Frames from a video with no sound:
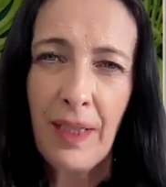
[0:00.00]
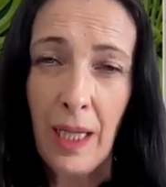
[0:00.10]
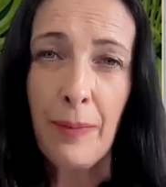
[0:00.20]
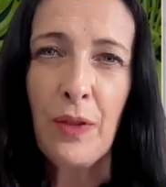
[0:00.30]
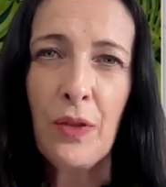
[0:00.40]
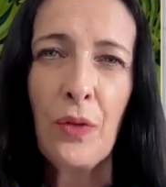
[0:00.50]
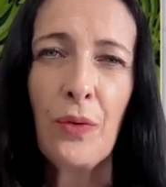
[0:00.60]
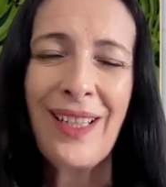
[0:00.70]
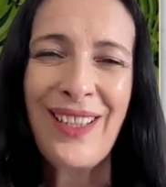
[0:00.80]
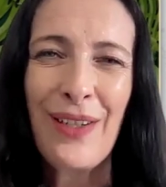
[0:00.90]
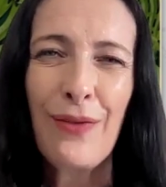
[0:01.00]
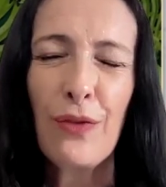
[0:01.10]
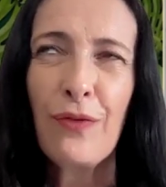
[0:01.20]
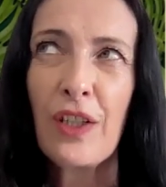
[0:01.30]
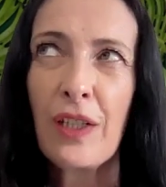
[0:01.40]
help you to achieve
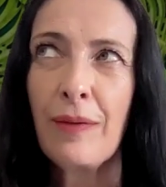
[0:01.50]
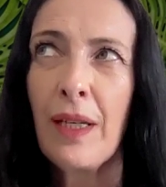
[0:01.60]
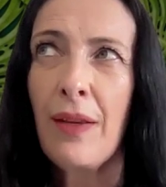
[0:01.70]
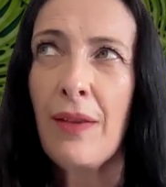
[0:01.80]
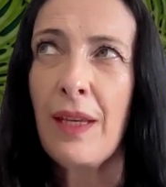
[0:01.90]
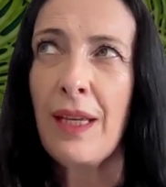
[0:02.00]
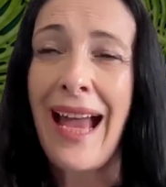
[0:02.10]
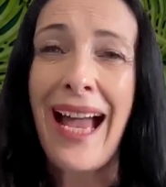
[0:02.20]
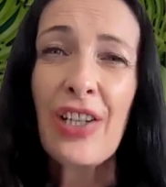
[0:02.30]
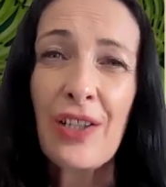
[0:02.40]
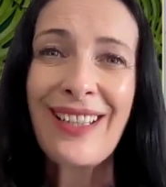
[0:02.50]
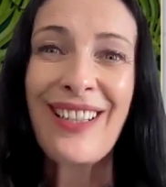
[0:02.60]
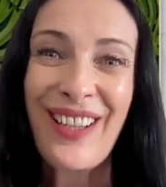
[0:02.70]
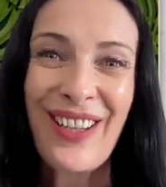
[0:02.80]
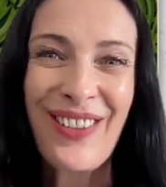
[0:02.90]
your vision, the
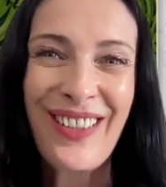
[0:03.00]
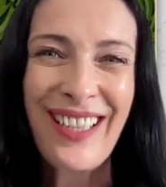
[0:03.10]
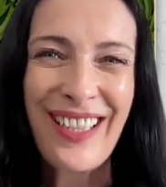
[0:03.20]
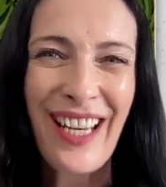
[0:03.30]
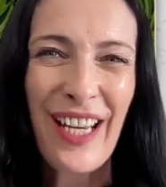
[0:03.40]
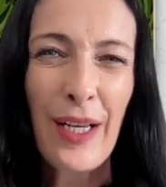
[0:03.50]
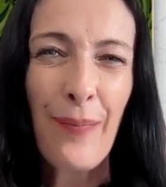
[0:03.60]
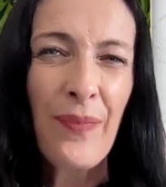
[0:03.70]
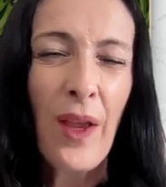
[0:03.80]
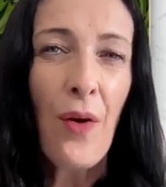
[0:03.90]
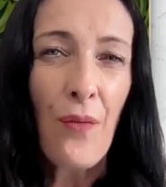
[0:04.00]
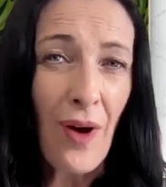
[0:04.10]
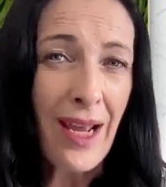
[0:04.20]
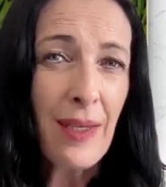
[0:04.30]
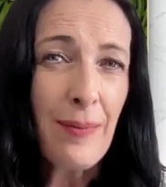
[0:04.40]
actions that you need to take?
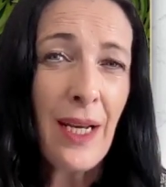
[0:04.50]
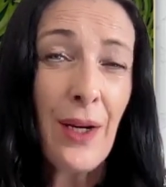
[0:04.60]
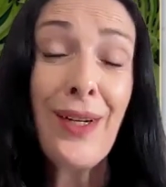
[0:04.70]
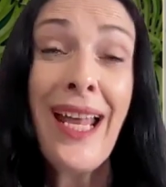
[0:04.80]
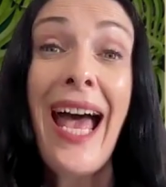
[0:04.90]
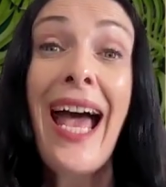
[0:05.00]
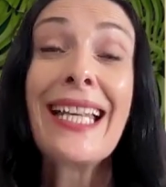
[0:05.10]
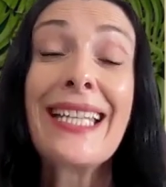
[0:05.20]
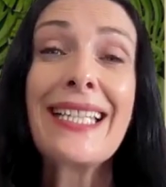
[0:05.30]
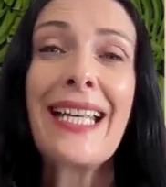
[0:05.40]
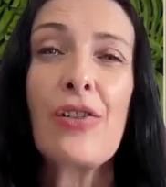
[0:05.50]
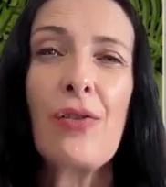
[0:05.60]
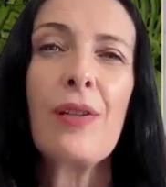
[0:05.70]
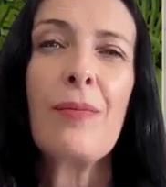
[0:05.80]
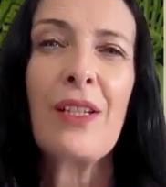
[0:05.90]
Write them down and
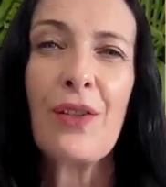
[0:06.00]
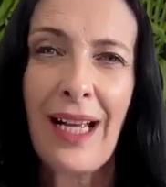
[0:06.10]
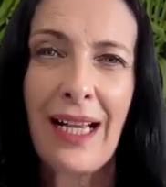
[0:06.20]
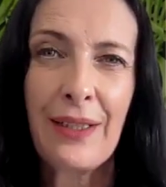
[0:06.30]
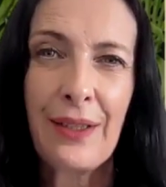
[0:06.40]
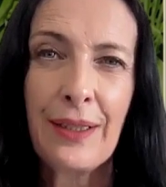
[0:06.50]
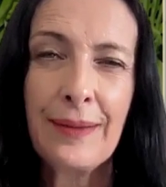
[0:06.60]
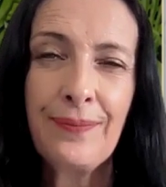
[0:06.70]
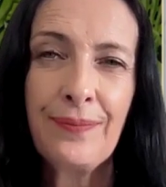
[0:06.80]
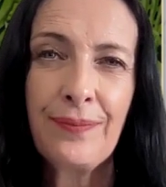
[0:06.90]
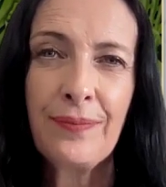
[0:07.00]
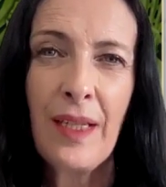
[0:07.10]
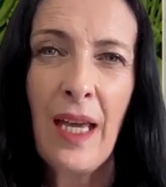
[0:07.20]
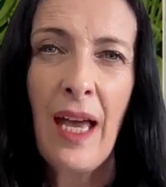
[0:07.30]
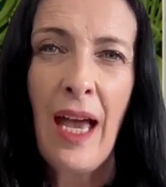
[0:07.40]
schedule them in your calendar.
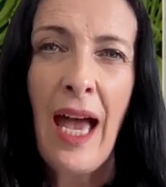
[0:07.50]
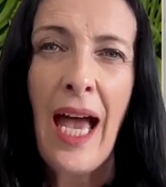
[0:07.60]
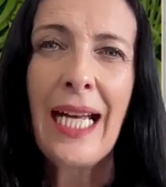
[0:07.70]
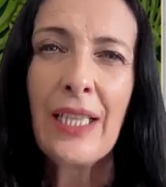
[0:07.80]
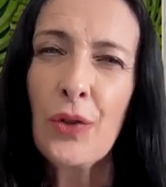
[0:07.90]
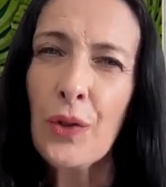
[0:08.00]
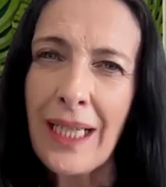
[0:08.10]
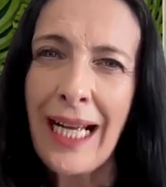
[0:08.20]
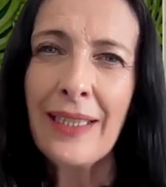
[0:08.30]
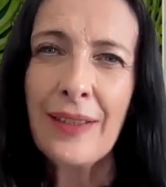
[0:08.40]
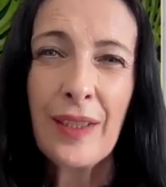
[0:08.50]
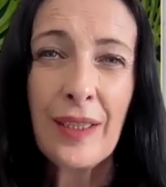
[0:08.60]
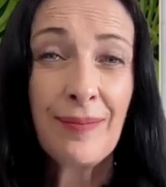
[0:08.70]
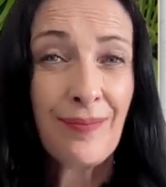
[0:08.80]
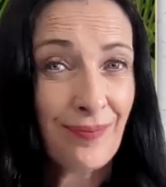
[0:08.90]
And your
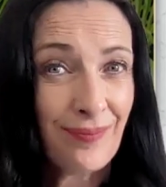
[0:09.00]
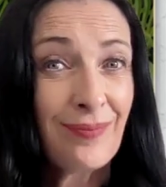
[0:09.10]
calendar